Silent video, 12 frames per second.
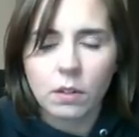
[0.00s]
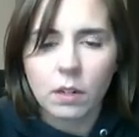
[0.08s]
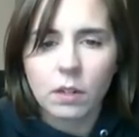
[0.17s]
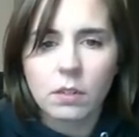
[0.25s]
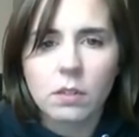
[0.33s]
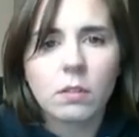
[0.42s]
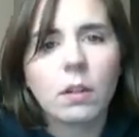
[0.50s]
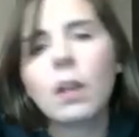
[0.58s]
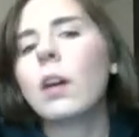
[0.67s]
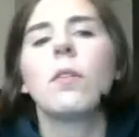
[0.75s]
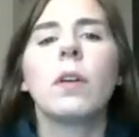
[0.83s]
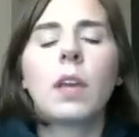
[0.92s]
So
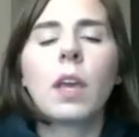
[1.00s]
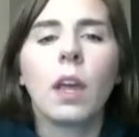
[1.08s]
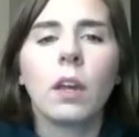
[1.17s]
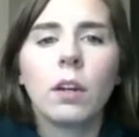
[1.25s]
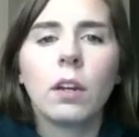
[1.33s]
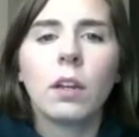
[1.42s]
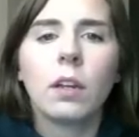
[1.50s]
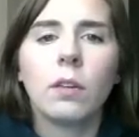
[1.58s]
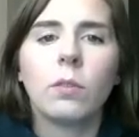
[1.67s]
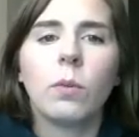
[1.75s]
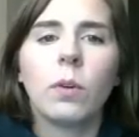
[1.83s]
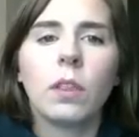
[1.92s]
now again
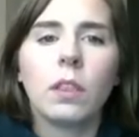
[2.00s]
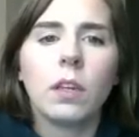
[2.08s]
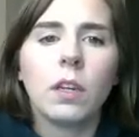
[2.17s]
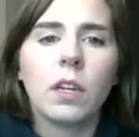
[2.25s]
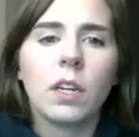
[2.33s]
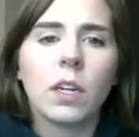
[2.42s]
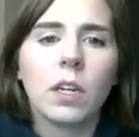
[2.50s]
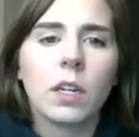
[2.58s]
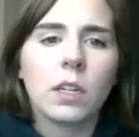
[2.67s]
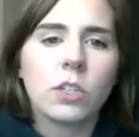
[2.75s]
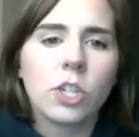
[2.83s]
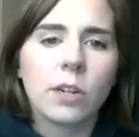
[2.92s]
with the
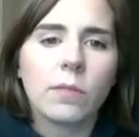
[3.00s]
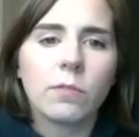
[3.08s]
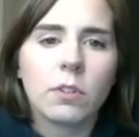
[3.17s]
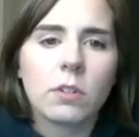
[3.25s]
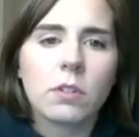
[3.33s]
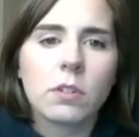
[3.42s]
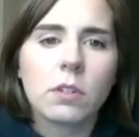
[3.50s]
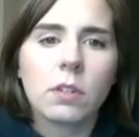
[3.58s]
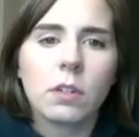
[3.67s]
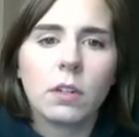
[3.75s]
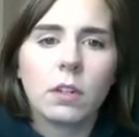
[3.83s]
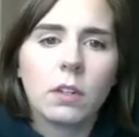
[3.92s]
chamfers,
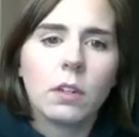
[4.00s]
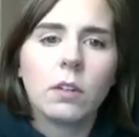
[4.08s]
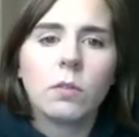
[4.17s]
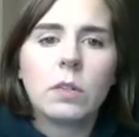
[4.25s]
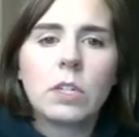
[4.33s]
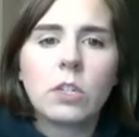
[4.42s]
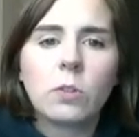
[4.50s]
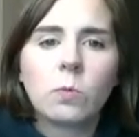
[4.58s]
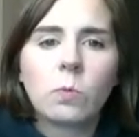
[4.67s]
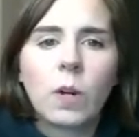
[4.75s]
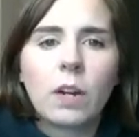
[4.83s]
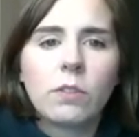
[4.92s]
we did a
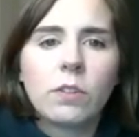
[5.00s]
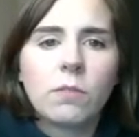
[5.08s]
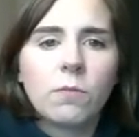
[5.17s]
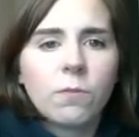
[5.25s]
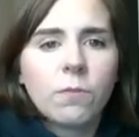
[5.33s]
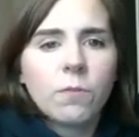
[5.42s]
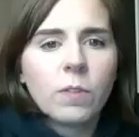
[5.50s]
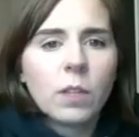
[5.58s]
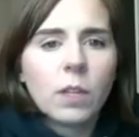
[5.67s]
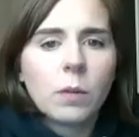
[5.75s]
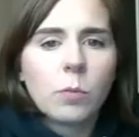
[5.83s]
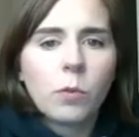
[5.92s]
rounded
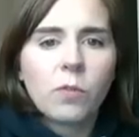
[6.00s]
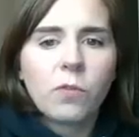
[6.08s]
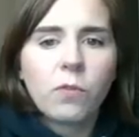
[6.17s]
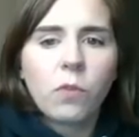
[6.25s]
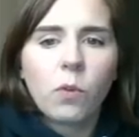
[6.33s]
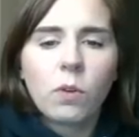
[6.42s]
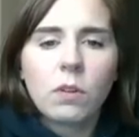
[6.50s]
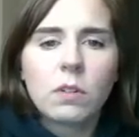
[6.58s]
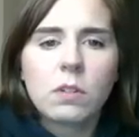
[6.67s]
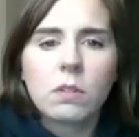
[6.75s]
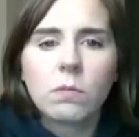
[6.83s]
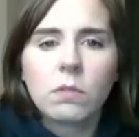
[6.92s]
fillet before,
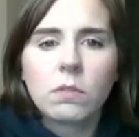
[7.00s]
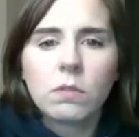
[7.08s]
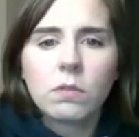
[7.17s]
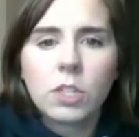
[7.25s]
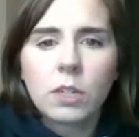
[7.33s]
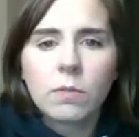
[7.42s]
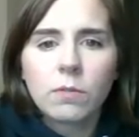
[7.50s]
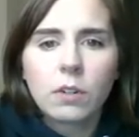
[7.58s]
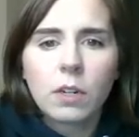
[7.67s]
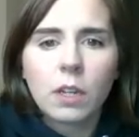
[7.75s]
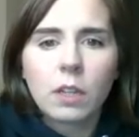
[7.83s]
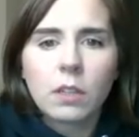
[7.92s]
so we'll do a chamfer
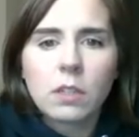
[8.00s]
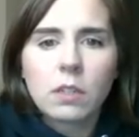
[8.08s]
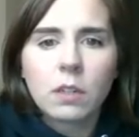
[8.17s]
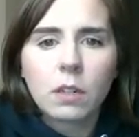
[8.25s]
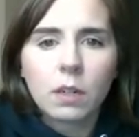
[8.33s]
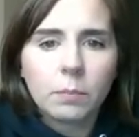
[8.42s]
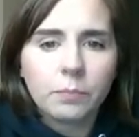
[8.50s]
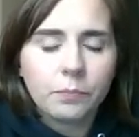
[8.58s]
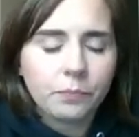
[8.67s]
again this time.